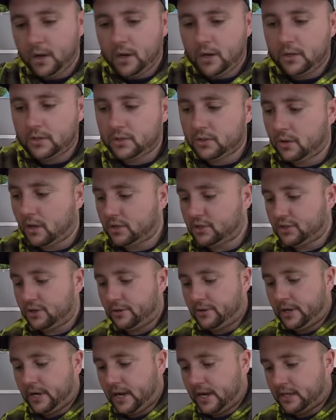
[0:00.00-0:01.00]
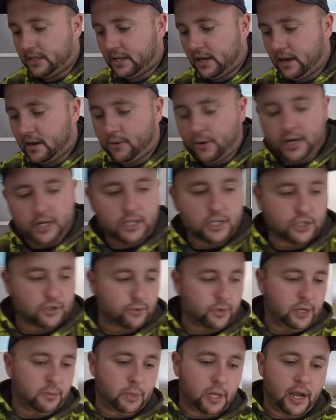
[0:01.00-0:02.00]
So I'll show you guys how I
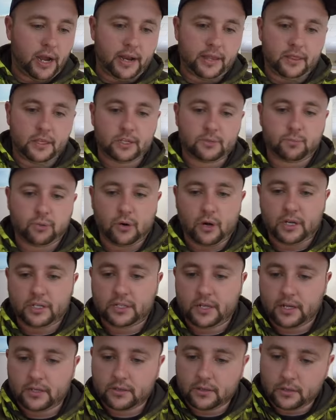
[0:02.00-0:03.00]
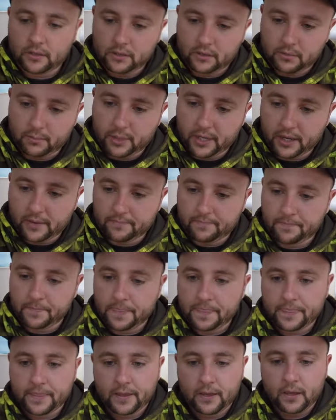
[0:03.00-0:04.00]
streamline this process a little bit.
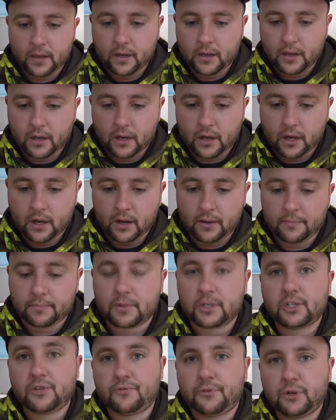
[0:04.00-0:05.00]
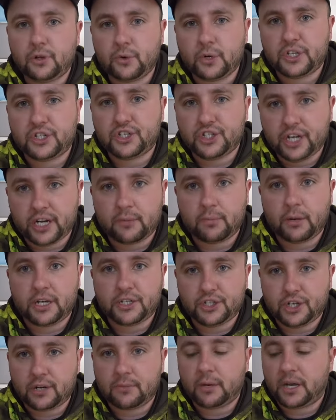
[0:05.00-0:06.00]
Um, so if you do it jig by
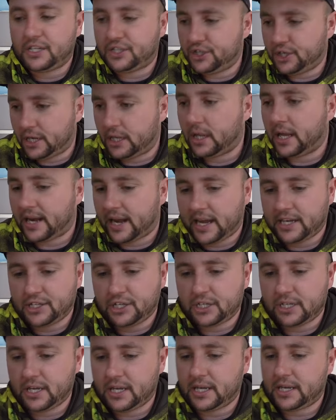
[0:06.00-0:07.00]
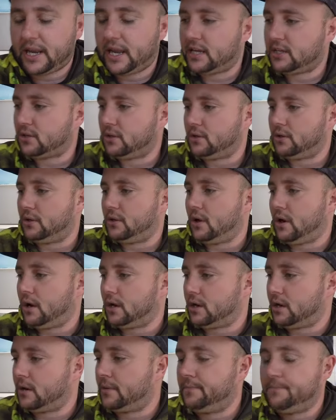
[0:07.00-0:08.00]
jig by jig like I just did, it takes a little
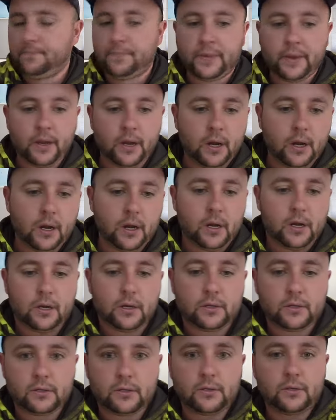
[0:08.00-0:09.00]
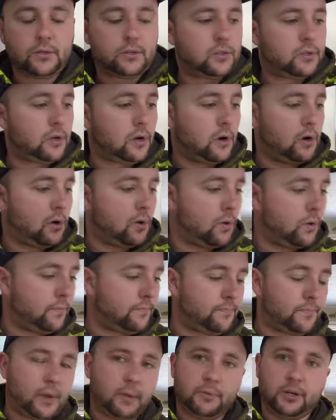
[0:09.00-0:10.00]
longer. So
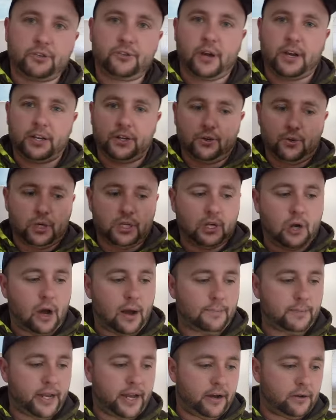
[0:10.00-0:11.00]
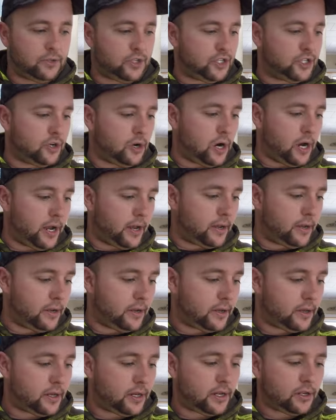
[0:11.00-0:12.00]
I'm going to try to do a top-down shot,
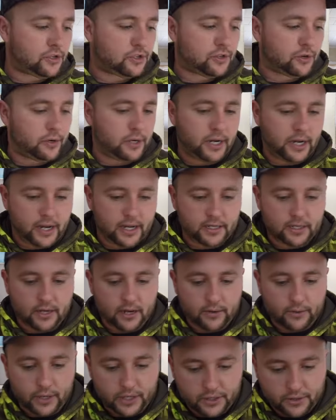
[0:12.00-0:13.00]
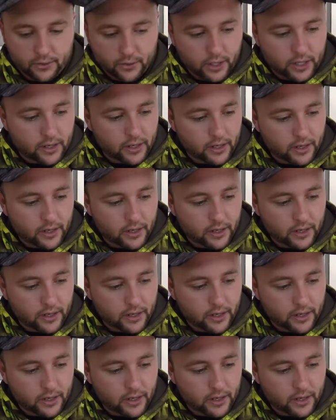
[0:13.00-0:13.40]
and I'll show you guys how I do it.